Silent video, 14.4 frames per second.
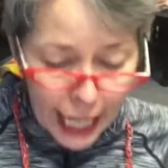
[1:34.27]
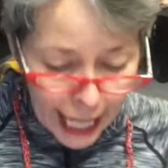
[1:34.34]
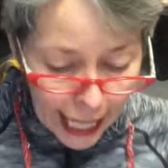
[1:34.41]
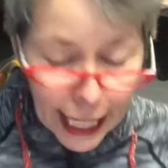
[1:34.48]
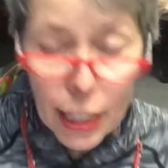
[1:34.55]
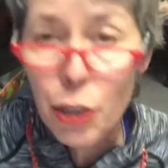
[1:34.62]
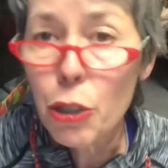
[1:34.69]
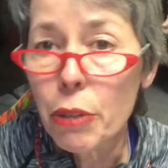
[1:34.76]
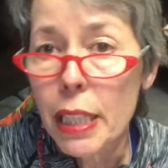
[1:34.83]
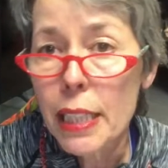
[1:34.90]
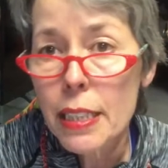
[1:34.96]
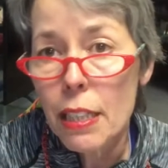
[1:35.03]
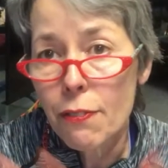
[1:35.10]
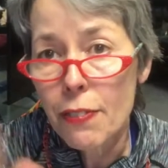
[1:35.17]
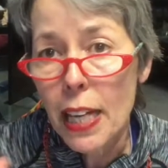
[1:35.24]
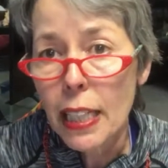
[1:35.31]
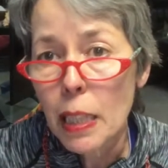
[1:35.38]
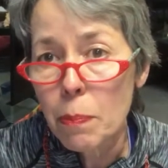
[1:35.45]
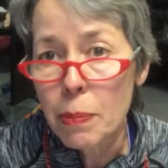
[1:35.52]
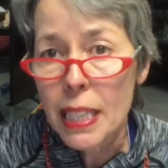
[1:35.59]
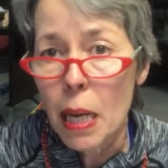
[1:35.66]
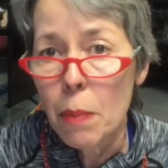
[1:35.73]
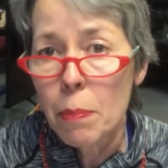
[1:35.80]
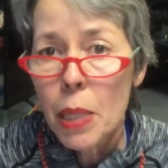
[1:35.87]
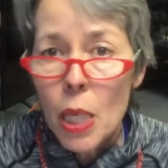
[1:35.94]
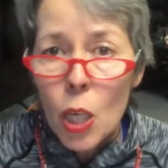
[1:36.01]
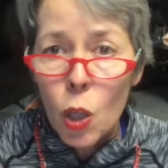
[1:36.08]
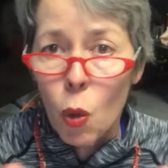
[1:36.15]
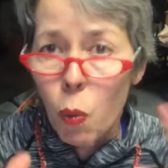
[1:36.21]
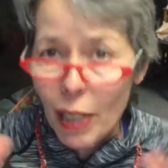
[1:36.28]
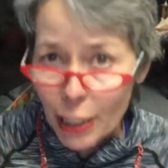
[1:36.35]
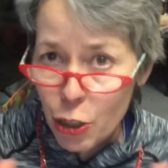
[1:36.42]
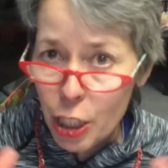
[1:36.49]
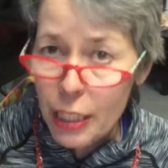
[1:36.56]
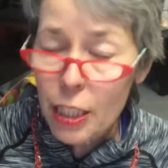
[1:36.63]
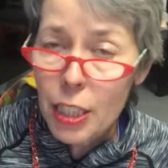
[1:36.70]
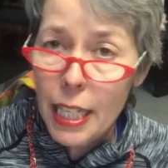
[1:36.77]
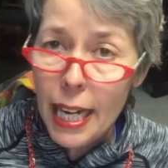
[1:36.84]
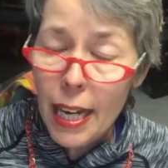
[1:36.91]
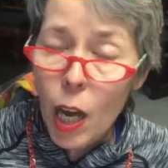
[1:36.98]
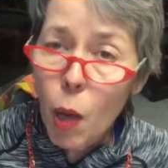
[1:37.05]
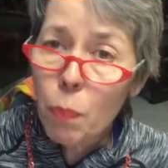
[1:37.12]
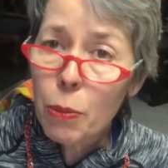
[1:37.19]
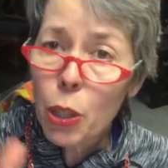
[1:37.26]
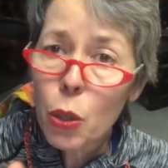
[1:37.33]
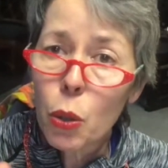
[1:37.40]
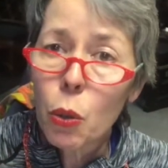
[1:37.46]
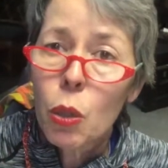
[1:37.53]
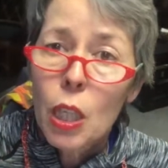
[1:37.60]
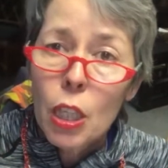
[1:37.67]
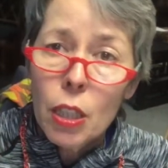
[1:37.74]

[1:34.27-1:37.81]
is you can develop some questions to help you